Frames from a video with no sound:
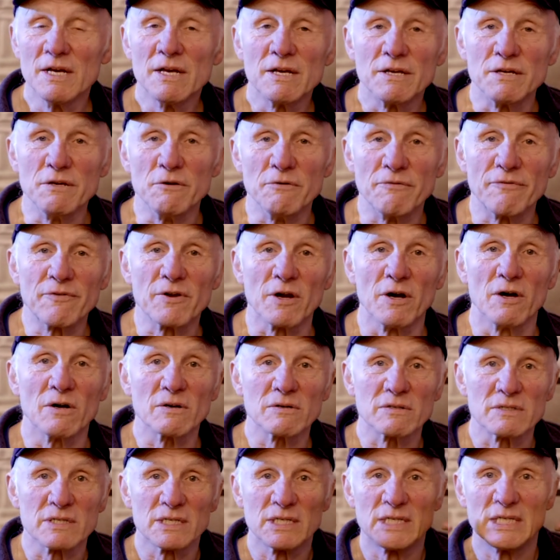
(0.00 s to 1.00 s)
You've
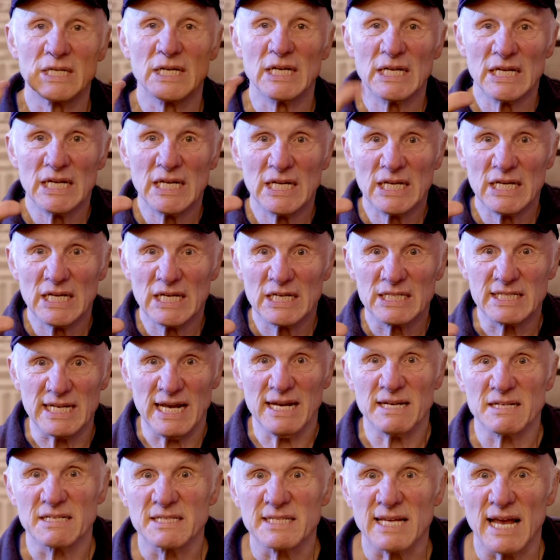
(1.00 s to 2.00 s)
got
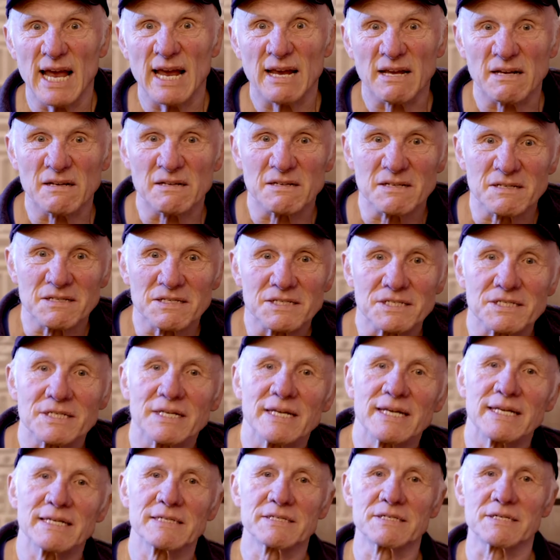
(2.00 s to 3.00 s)
10 seconds
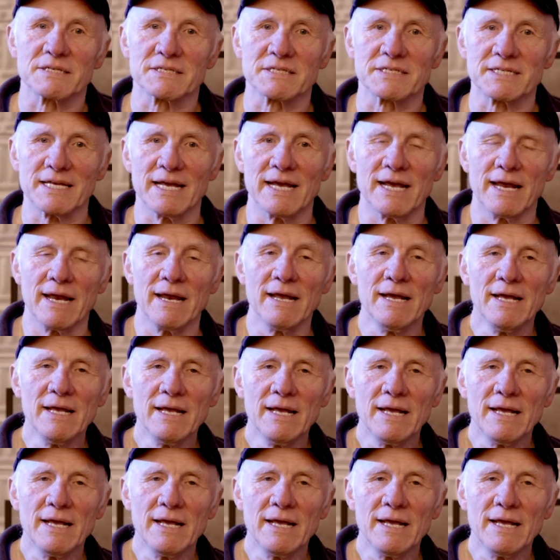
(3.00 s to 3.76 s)
to say,